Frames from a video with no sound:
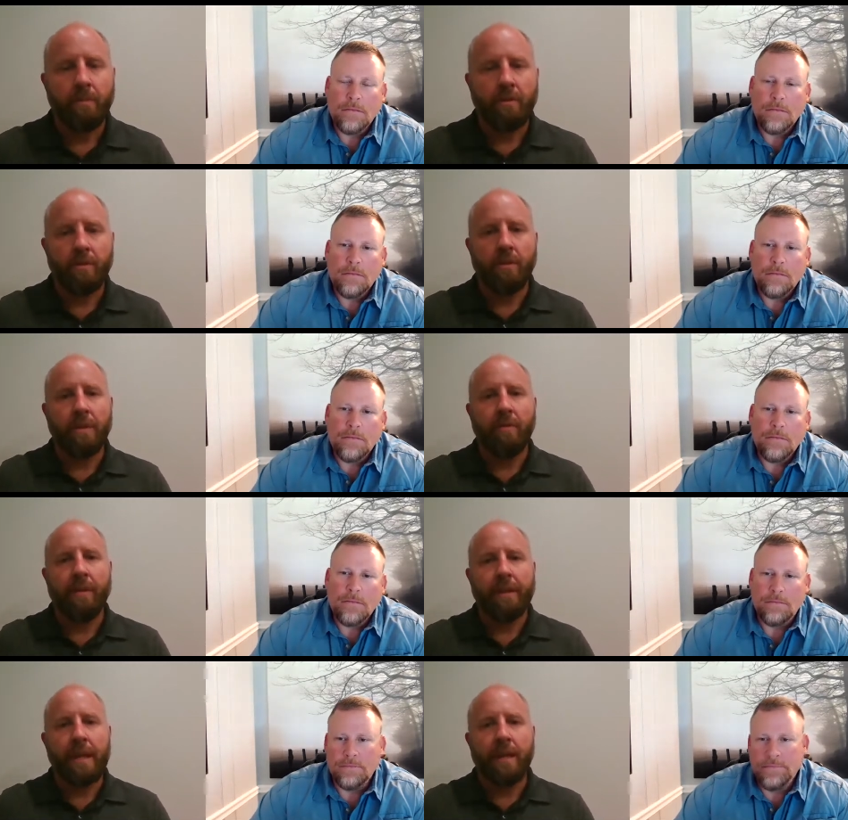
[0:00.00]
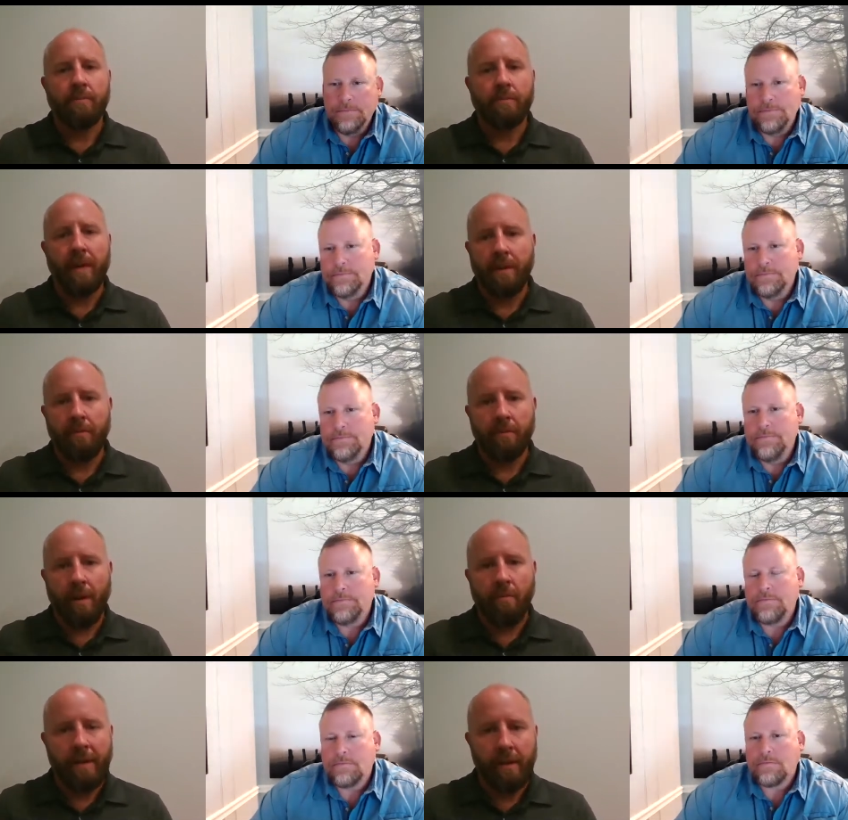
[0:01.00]
Speaker 1: So they're going to be really nice, paved,
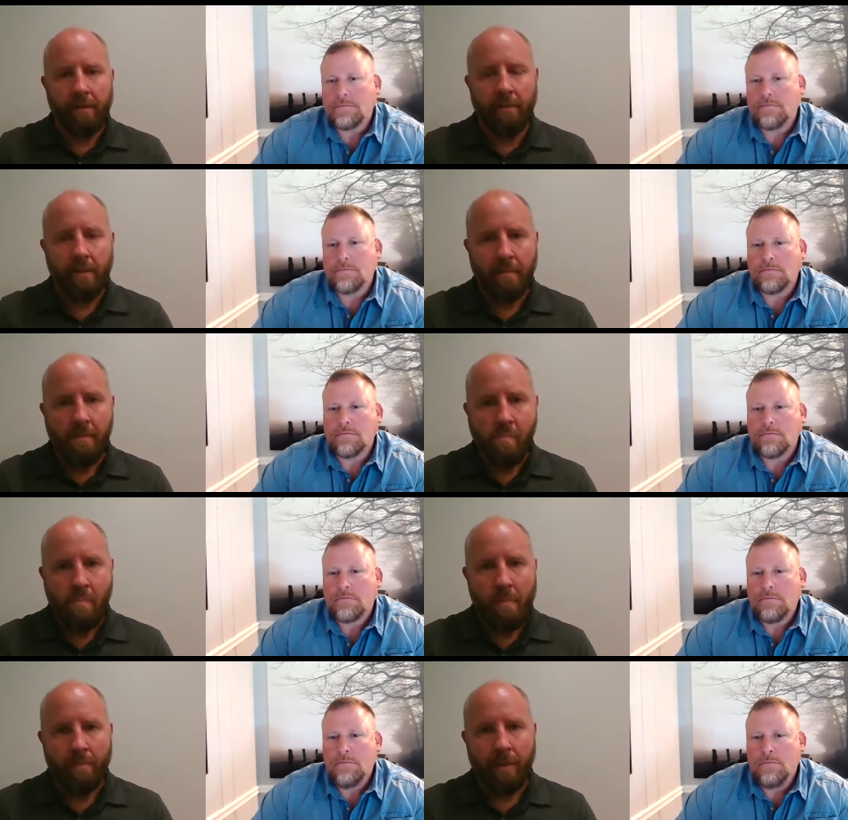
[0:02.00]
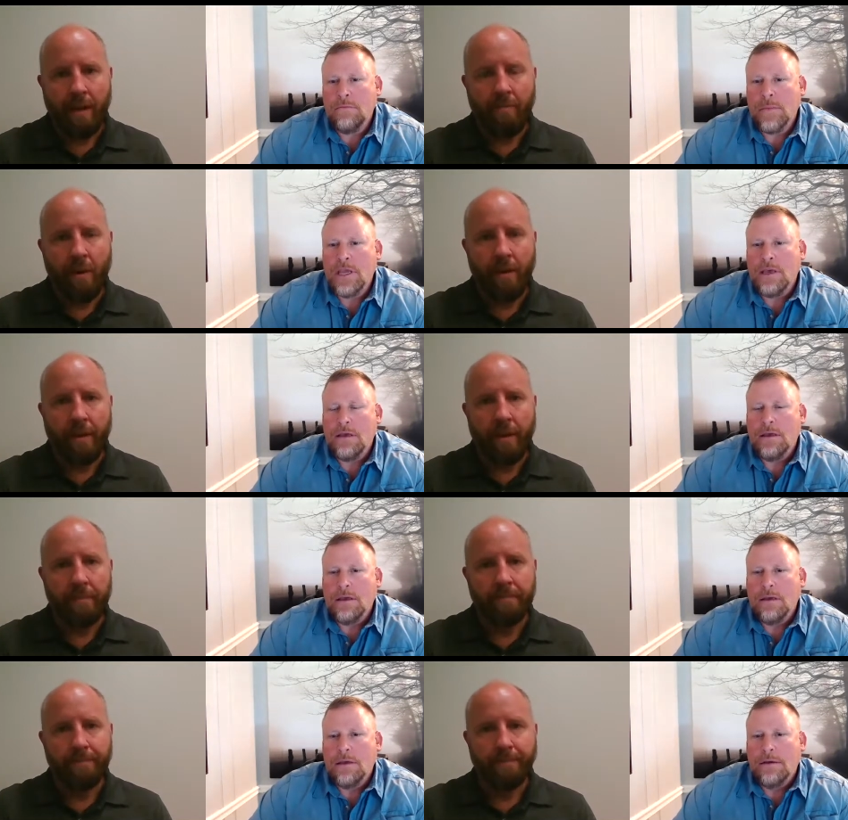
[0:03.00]
all paved. paid
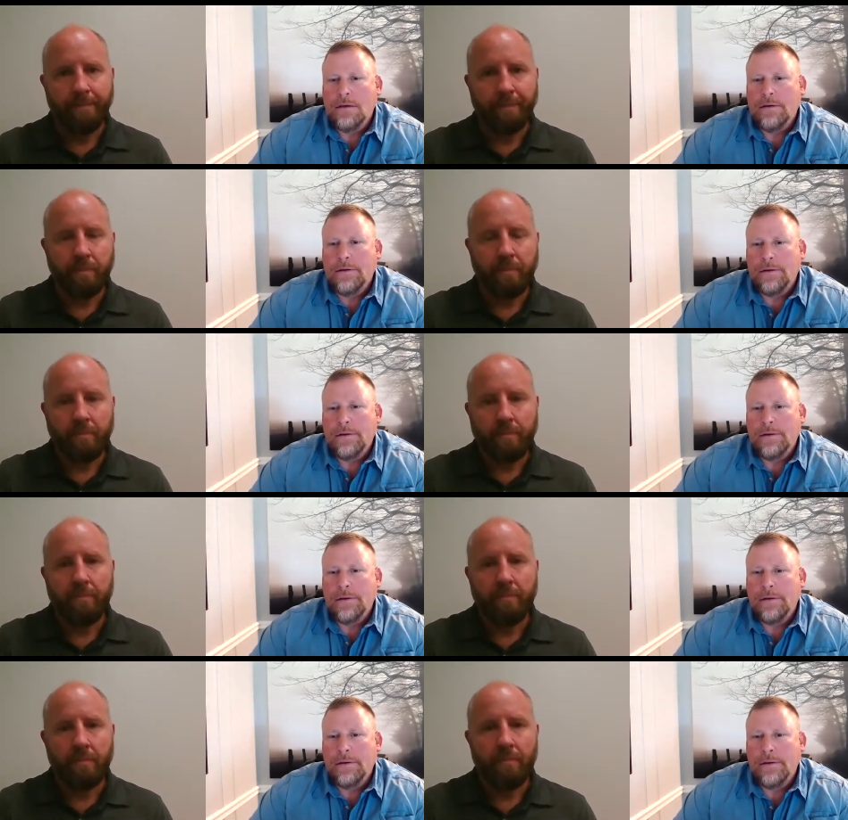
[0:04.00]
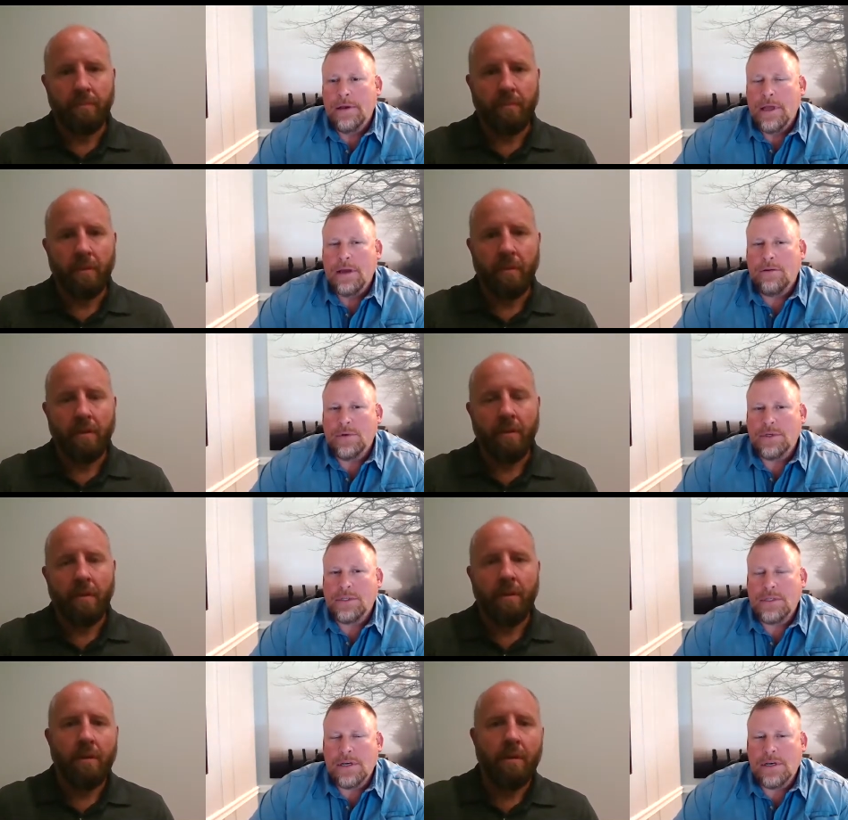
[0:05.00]
parking.
Speaker 2: And what's
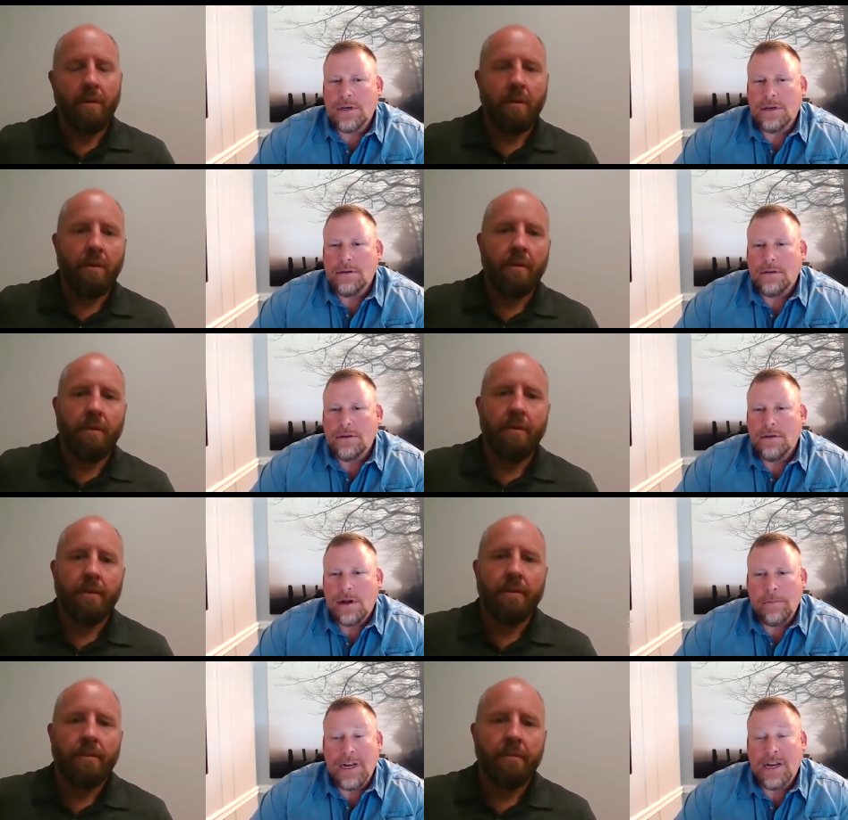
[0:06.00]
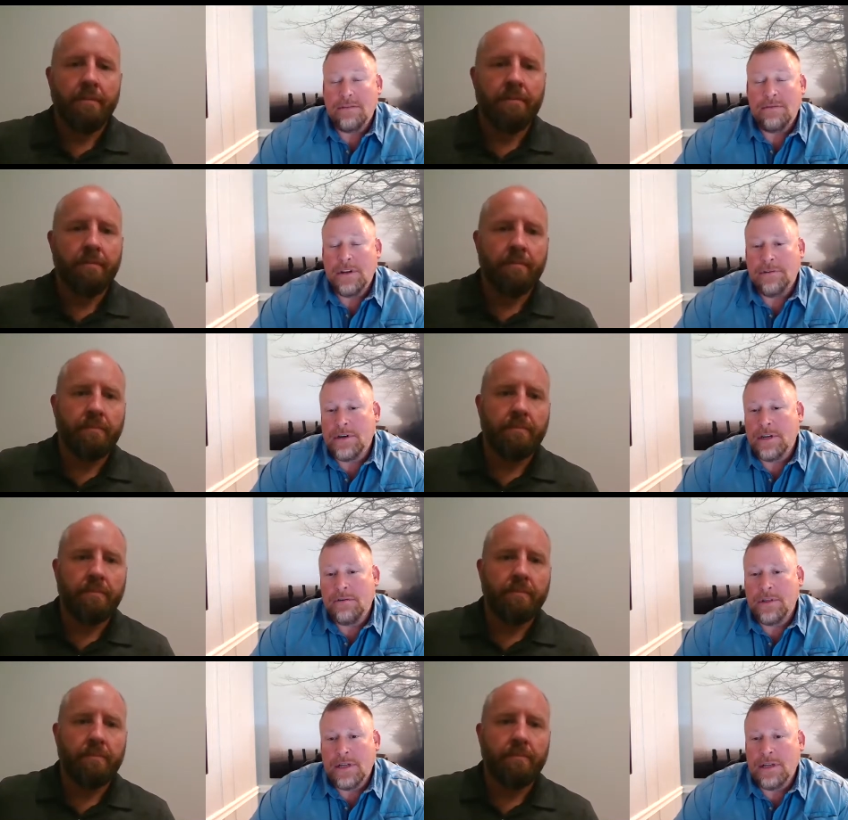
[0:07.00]
the, I mean, I've never dealt
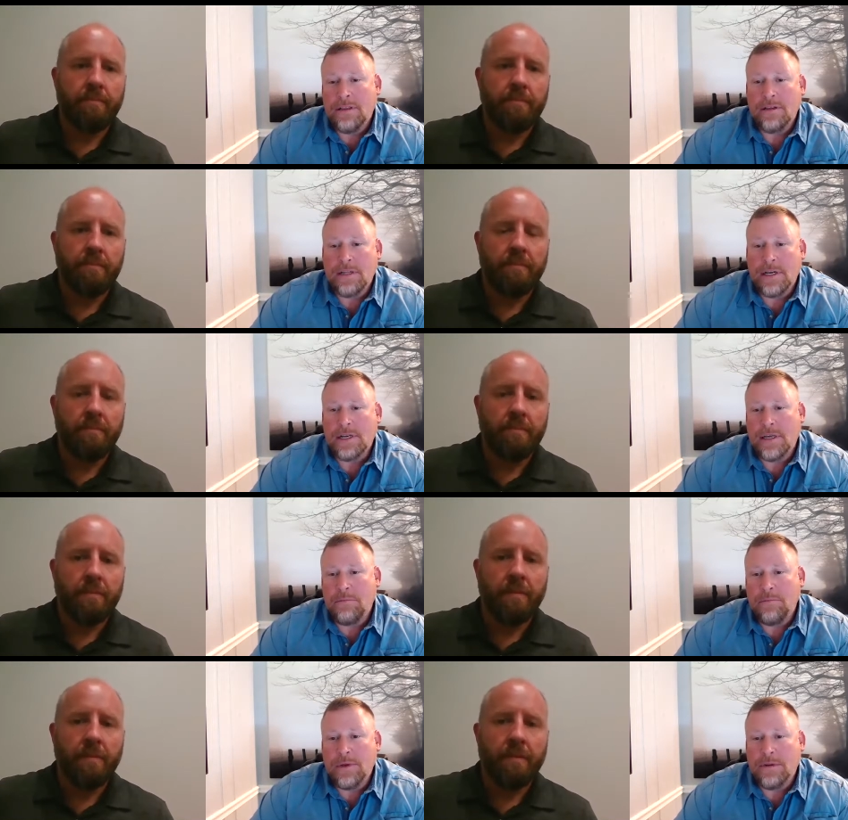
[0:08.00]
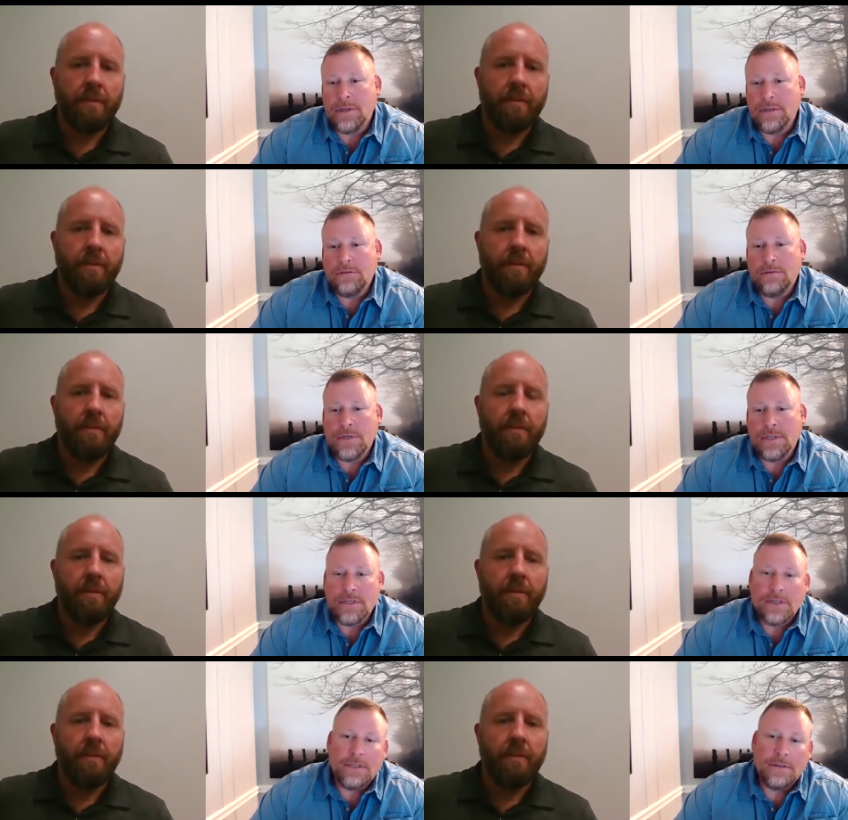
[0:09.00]
with anything like that, building a
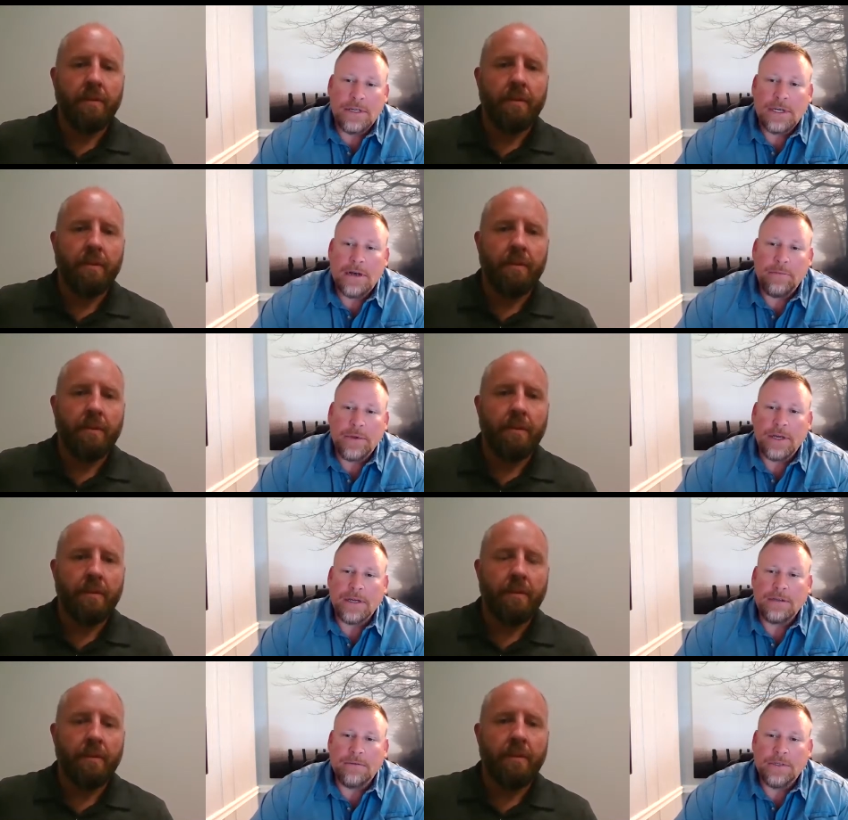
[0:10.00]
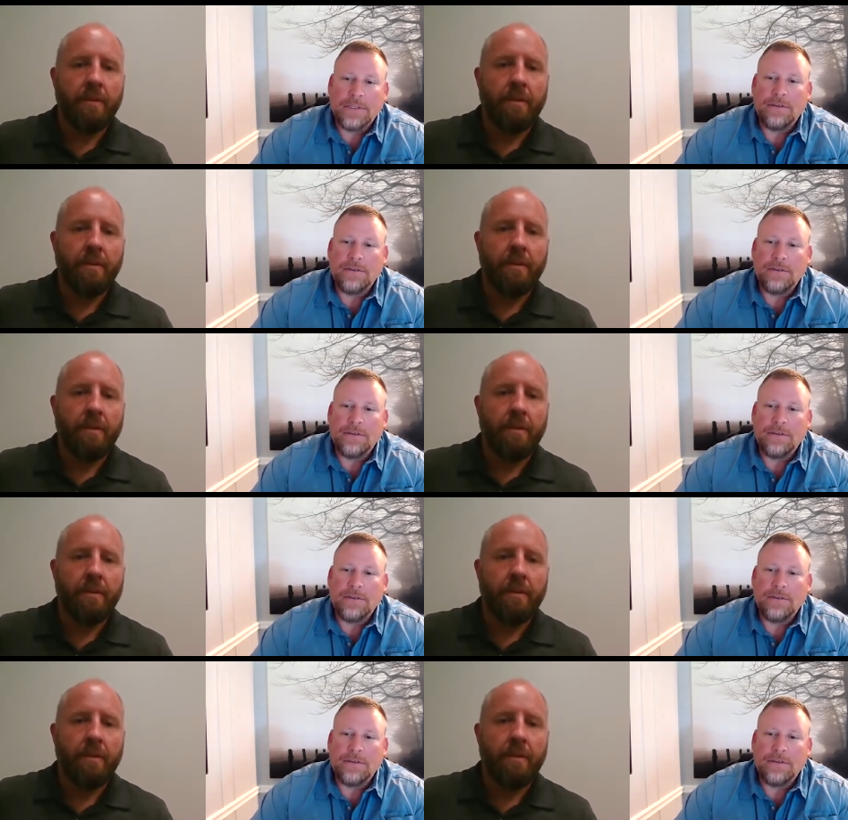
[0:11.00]
twenty-six unit complex. What's the